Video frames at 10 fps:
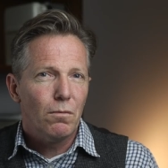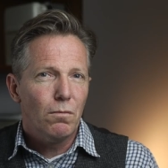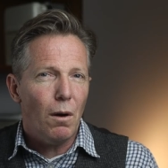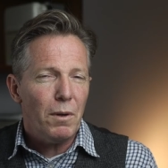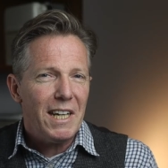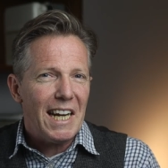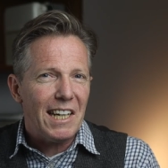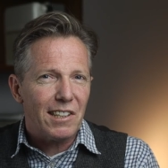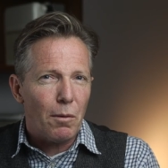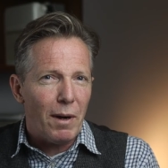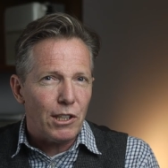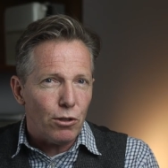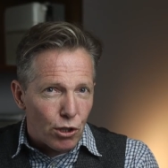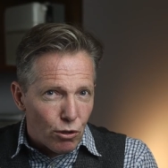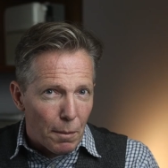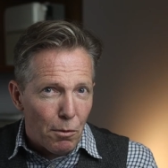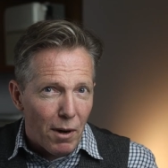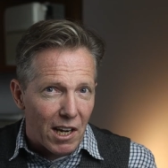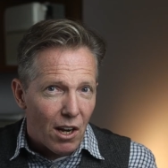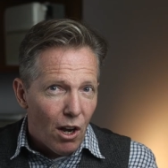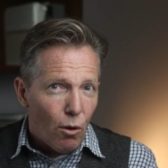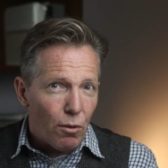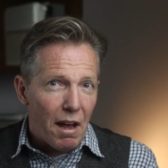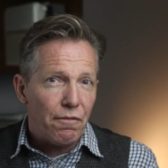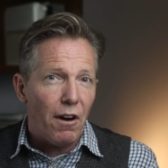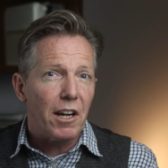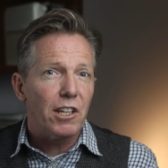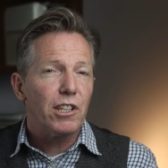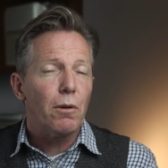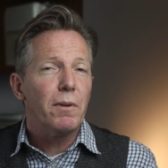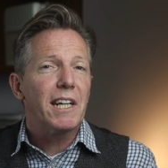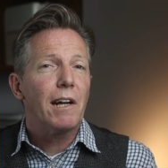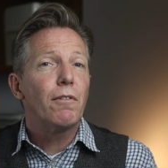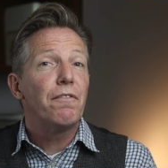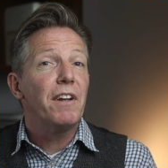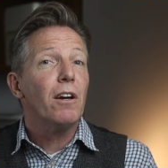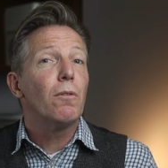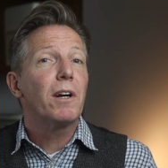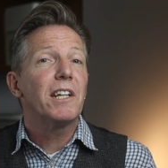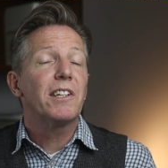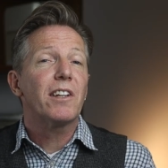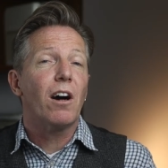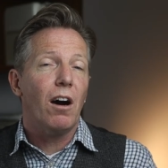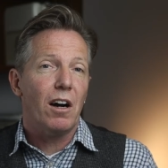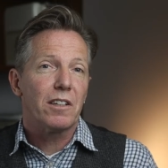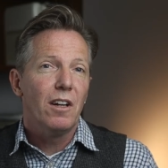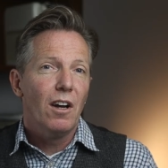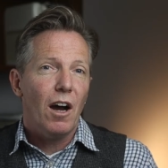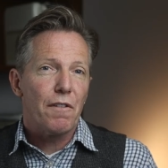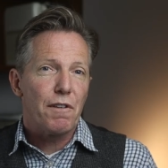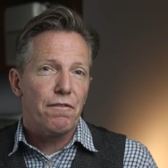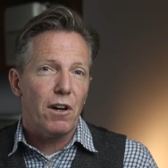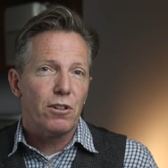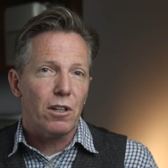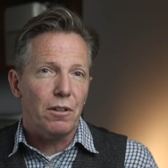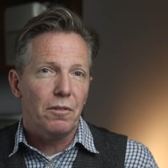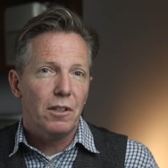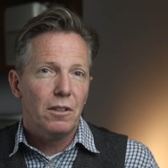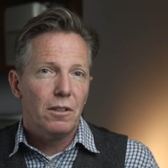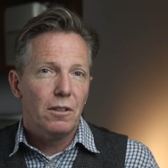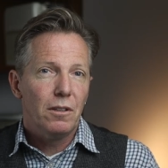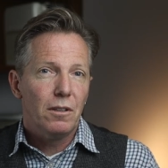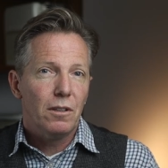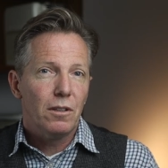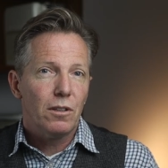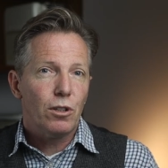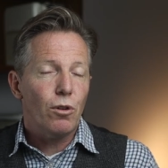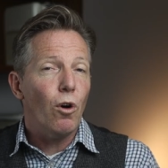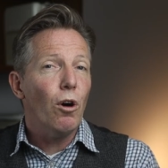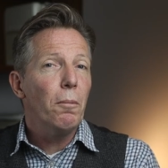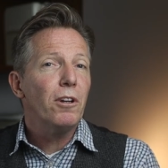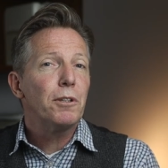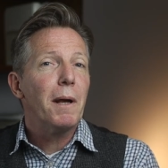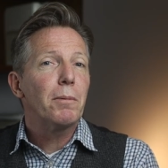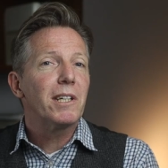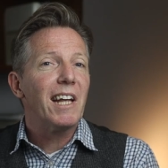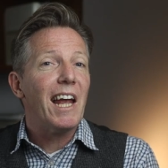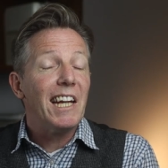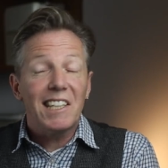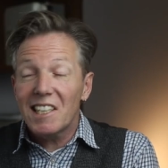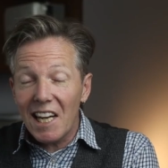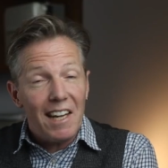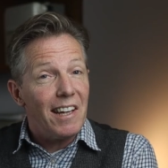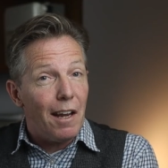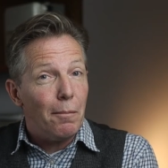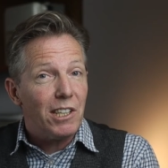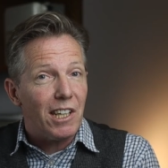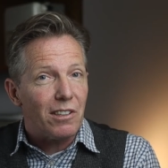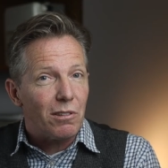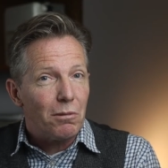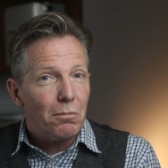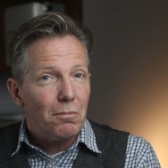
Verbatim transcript: What we need is some way to strip away all that varnish so we can reveal what is at the heart of the photo to almost be able to see the images